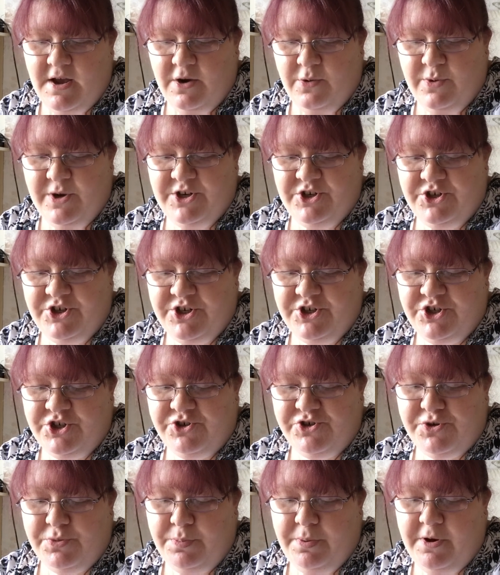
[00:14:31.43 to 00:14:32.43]
Which
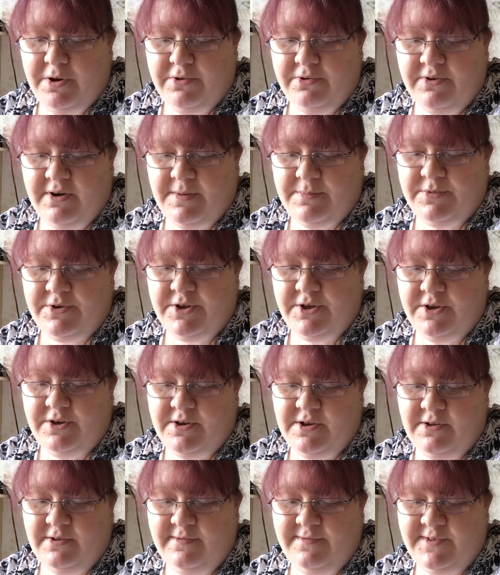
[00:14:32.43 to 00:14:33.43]
digital program do
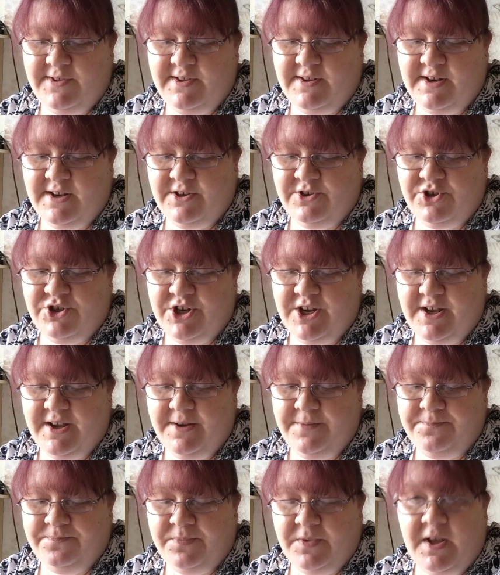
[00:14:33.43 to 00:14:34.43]
you use for
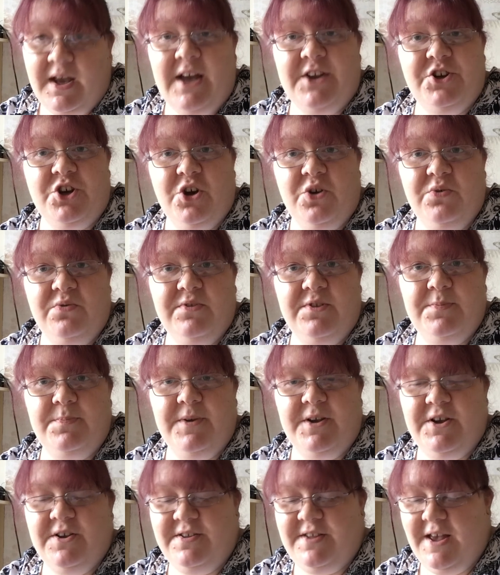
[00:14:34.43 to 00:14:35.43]
stitching? I don't,
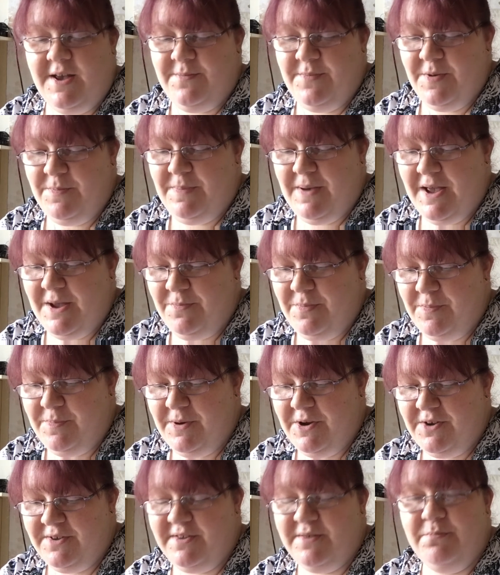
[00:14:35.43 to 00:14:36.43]
because I'm a paper
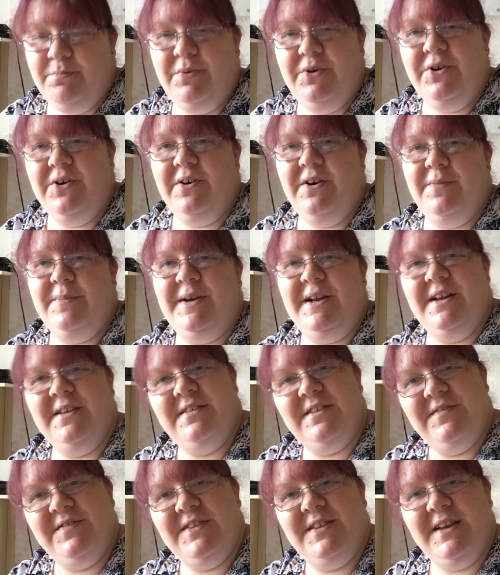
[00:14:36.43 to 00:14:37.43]
person, but I mean,
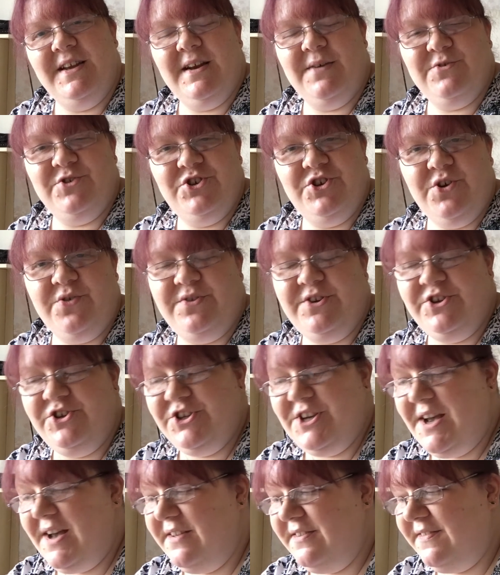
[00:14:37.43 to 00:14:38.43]
as you've seen, I was showing you
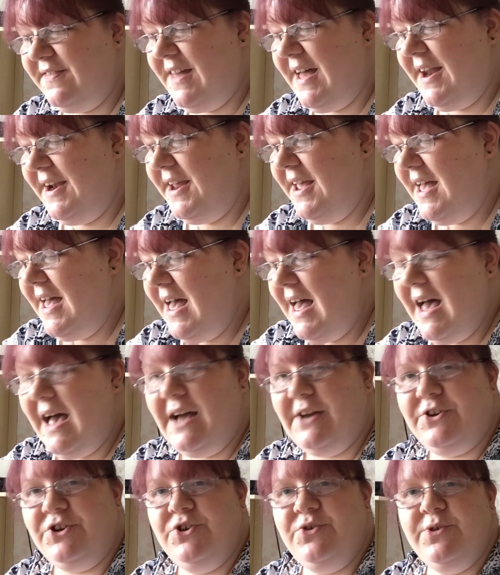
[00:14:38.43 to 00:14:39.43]
charts then.
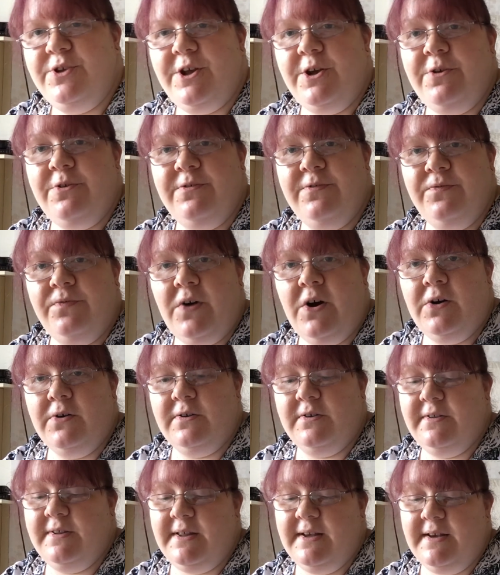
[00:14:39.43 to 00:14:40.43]
I do use
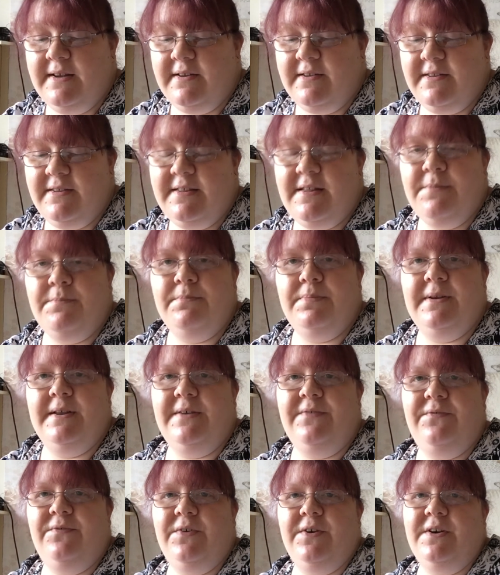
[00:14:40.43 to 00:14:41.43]
Foxit simply
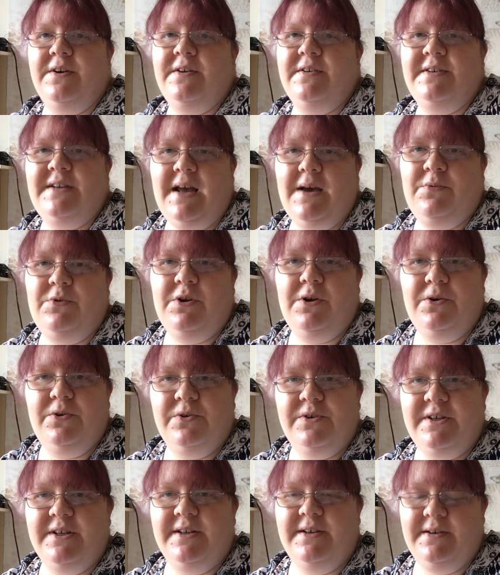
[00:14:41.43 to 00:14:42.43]
for
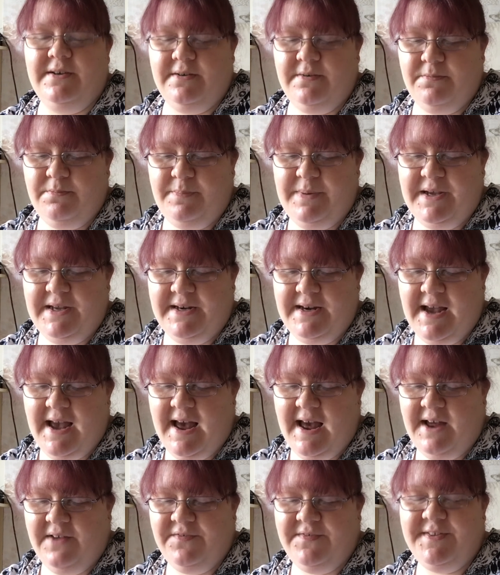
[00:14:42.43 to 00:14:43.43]
downloading
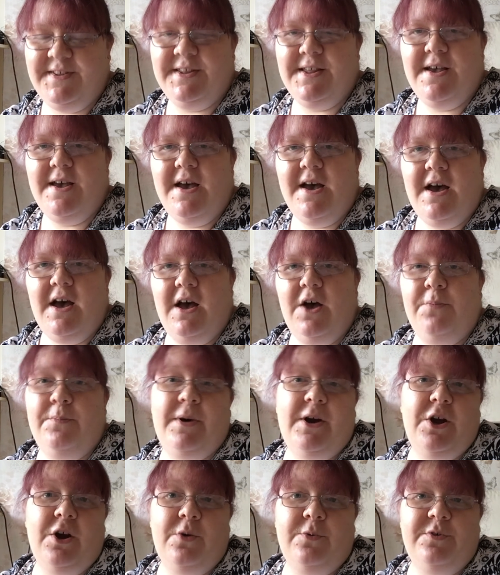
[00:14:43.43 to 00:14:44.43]
PDFs, but
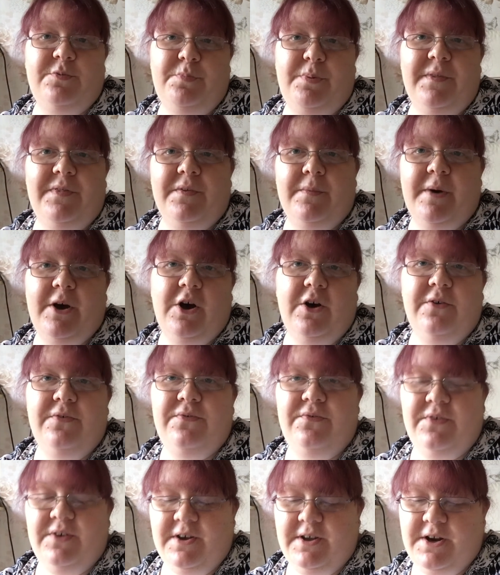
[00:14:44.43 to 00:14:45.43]
I always print them
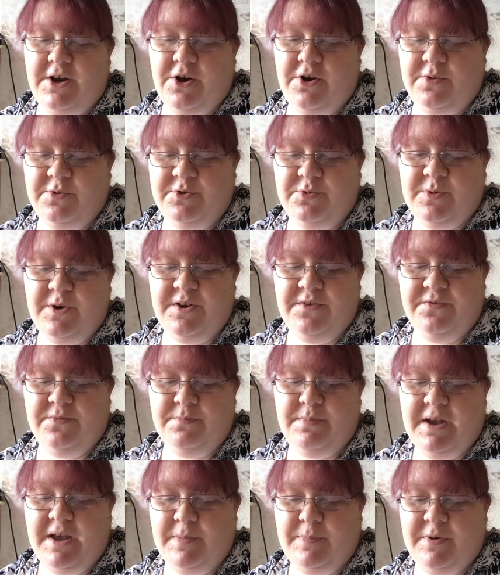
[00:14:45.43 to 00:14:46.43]
off, and I always work from
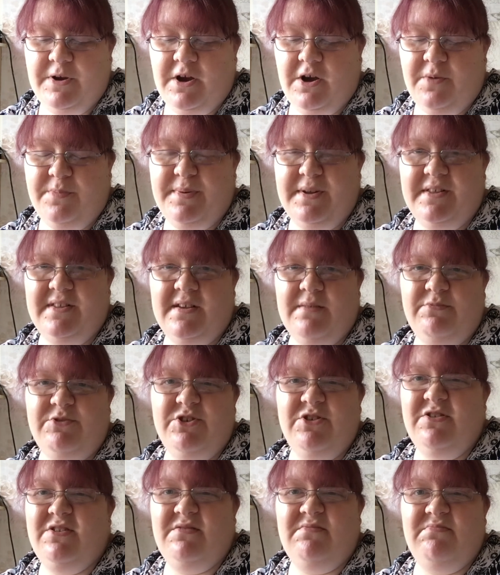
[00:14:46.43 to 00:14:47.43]
paper copies. I'm
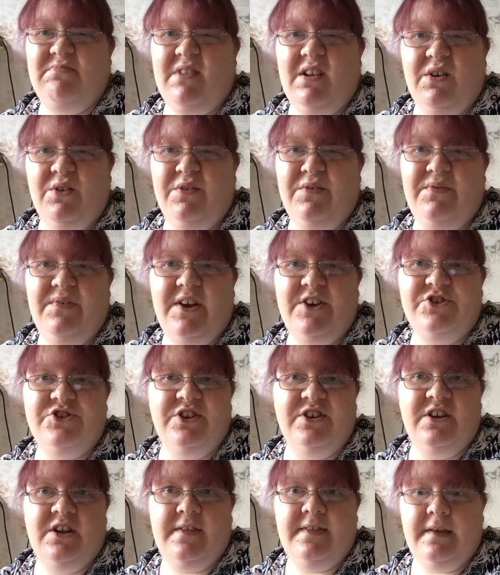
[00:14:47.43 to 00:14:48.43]
just
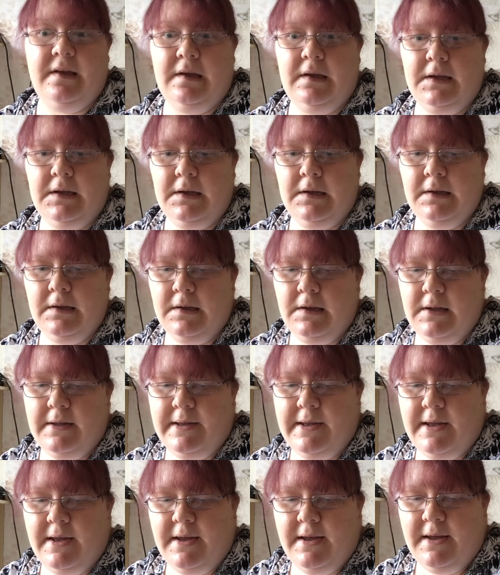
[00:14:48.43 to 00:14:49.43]
old-fashioned, I think.
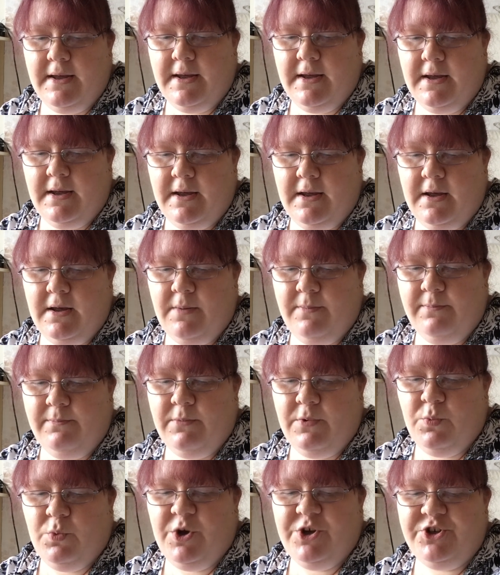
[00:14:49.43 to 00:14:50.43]

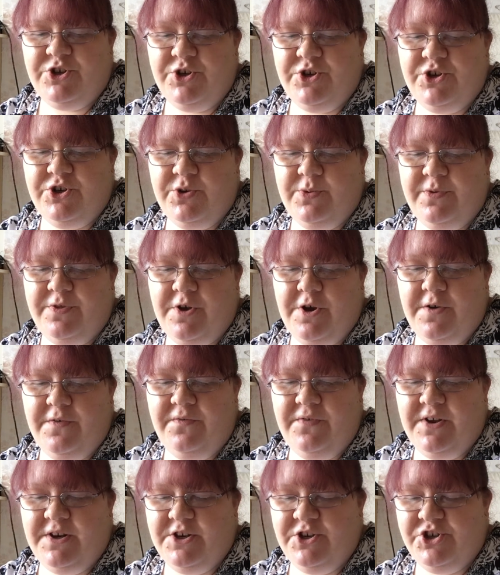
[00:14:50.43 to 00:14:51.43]
What do you do with your
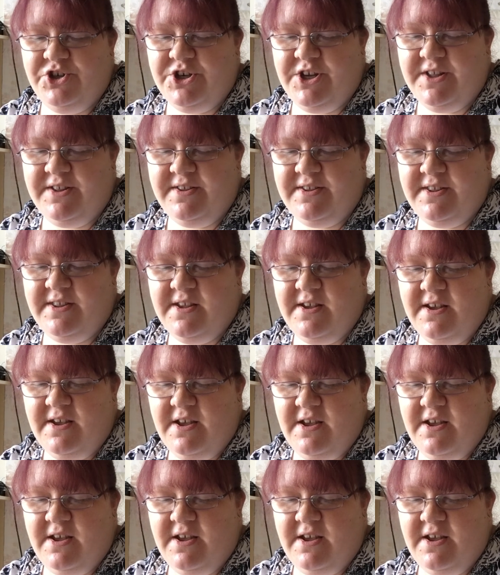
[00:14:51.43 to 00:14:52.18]
finishes?